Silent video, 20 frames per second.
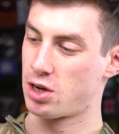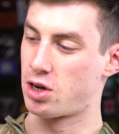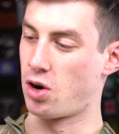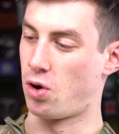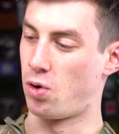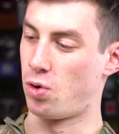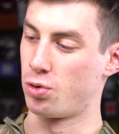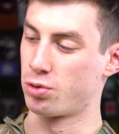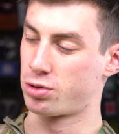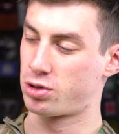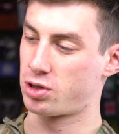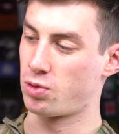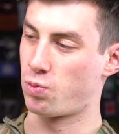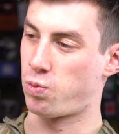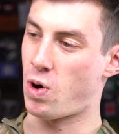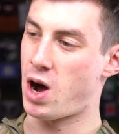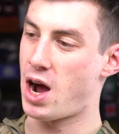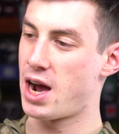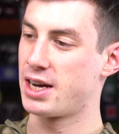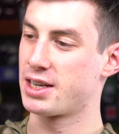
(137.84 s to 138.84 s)
goes
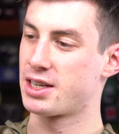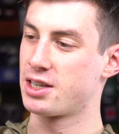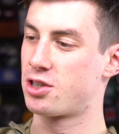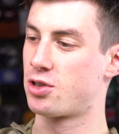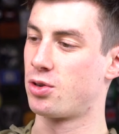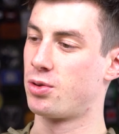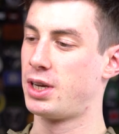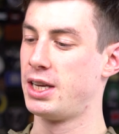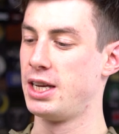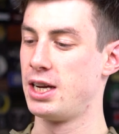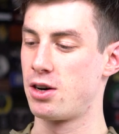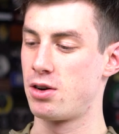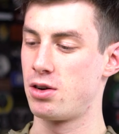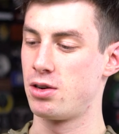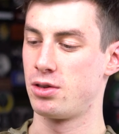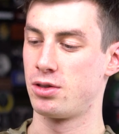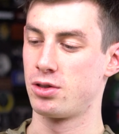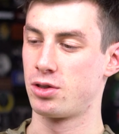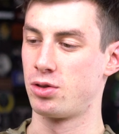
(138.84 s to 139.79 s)
wired into here,